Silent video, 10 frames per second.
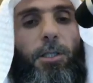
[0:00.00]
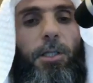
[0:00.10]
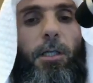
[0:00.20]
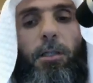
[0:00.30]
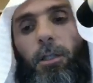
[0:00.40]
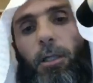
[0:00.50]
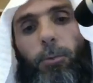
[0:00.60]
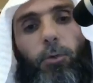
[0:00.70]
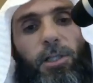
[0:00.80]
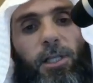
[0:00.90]
Sheikh
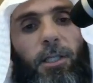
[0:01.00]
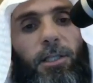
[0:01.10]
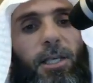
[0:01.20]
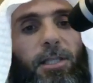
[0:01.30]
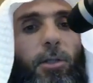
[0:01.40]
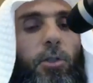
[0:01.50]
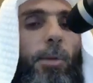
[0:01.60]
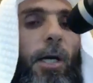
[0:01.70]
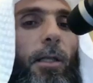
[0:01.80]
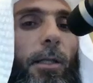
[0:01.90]
Abdul Razak, he says,
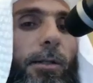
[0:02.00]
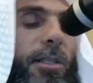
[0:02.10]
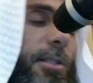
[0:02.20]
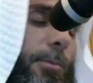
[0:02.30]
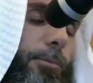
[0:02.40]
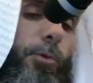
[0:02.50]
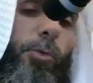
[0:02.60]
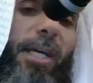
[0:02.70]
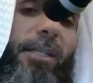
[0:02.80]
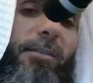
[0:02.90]
subhanAllah, this is a
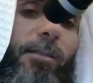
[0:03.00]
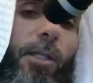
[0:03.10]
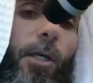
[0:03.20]
great,